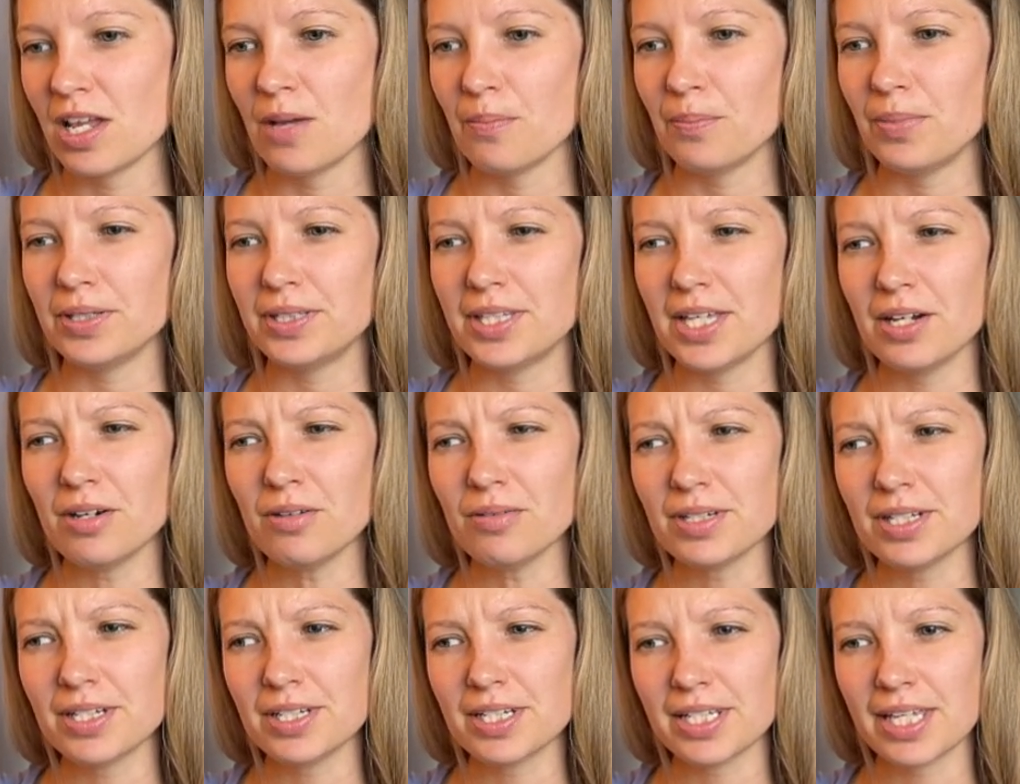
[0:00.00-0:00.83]
But they
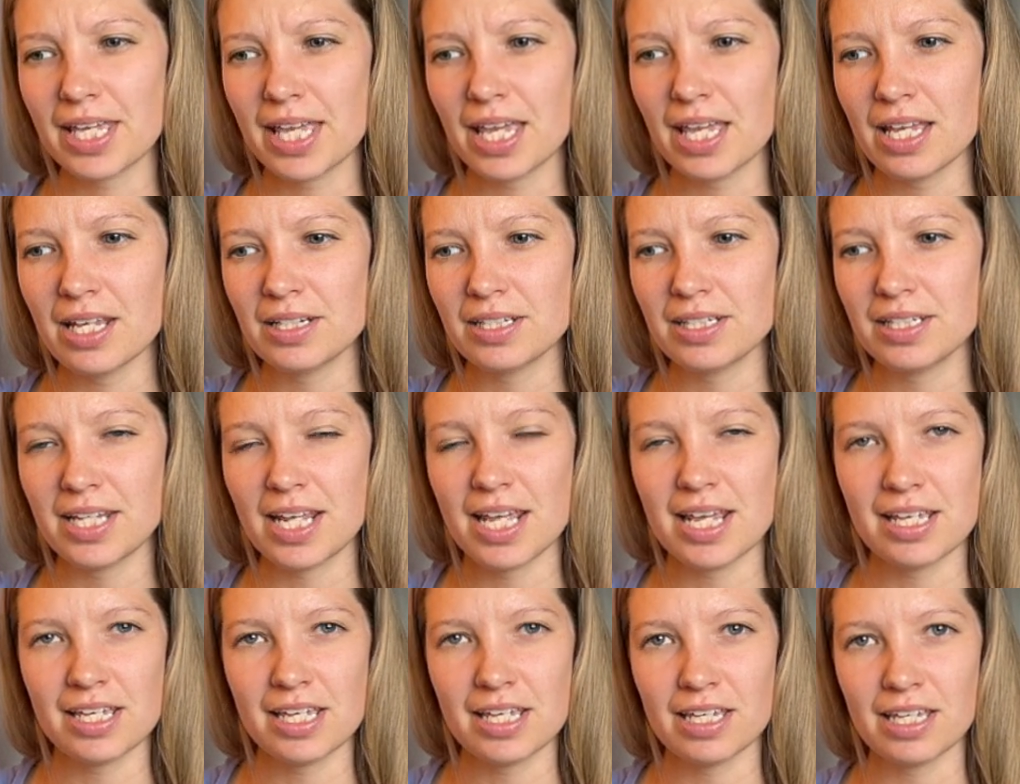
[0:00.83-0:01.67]
don't indicate
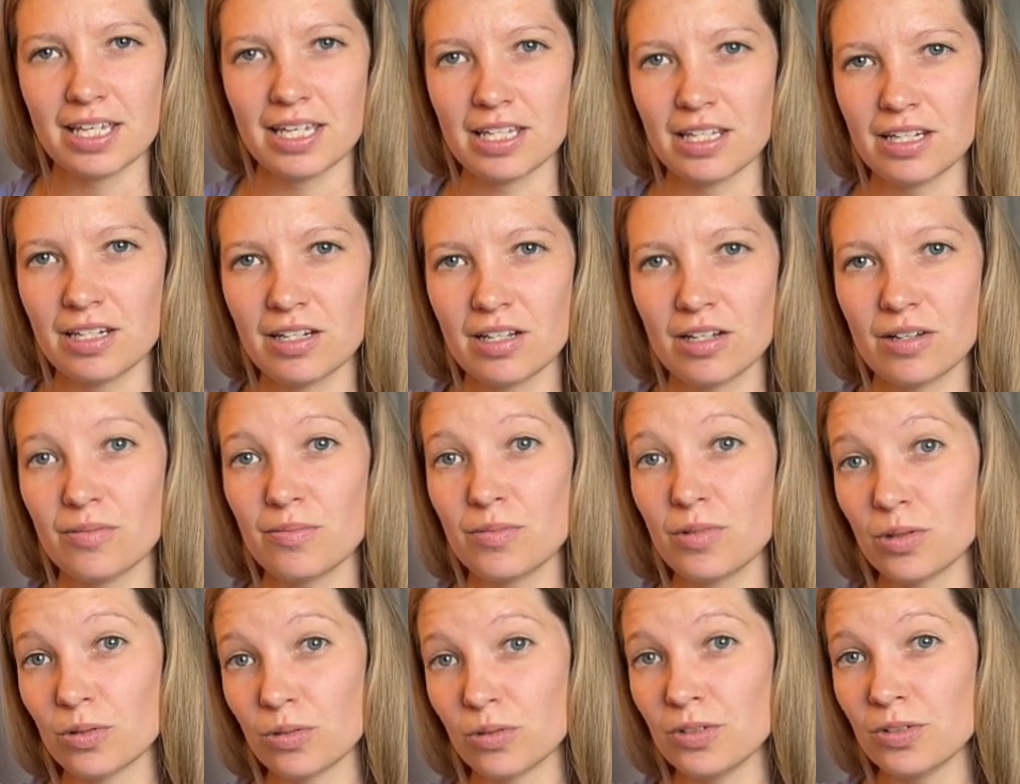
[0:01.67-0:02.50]
taking in
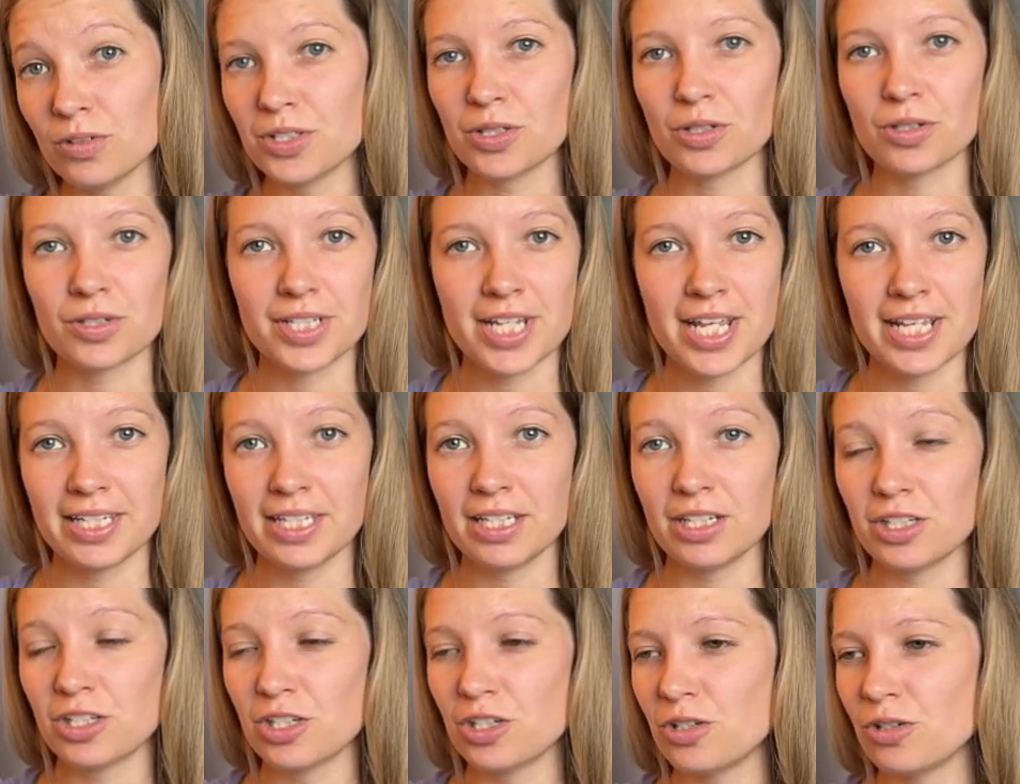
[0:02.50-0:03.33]
mules or
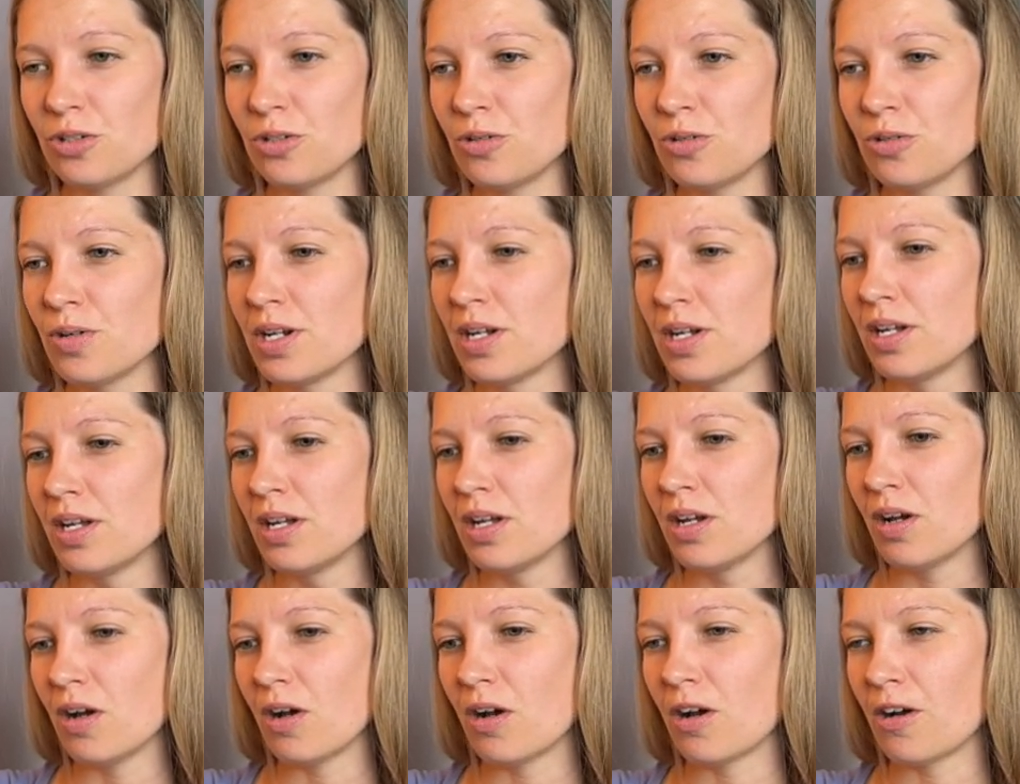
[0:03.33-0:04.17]
taking 2
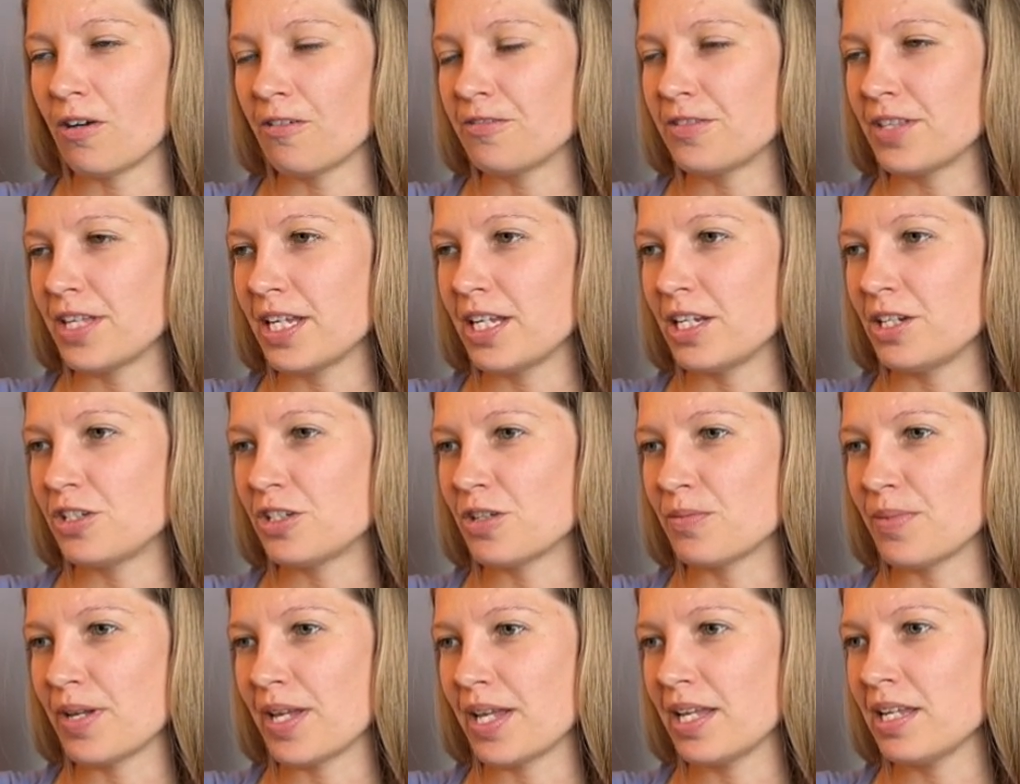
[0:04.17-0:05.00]
off the
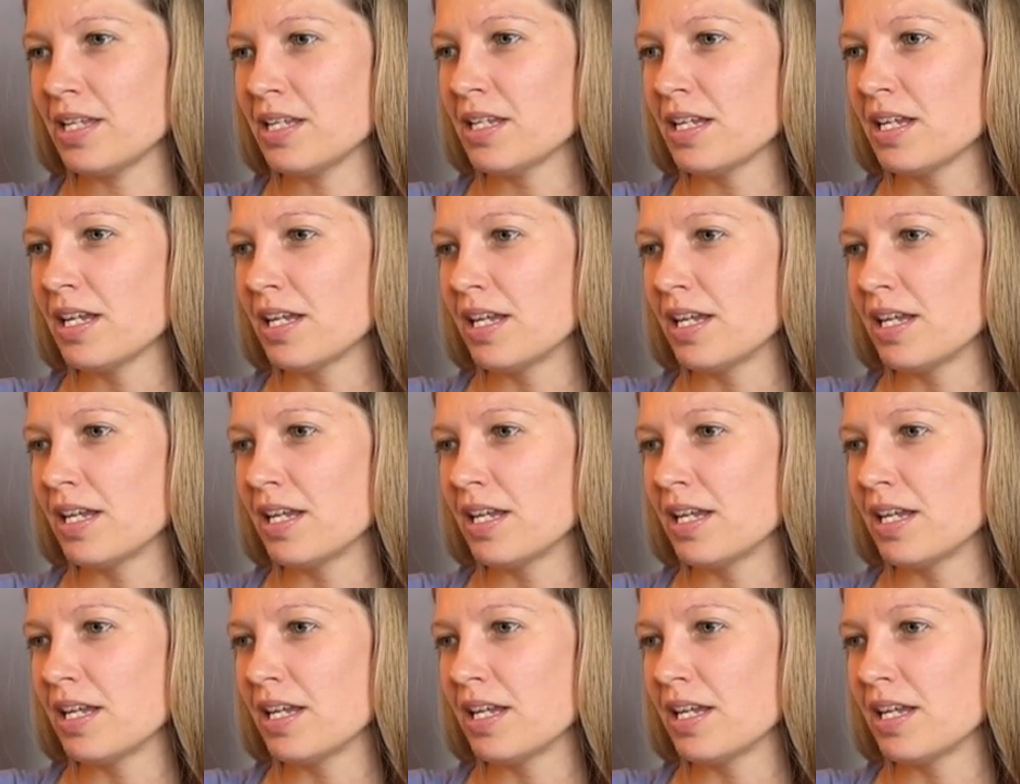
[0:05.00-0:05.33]
HMA.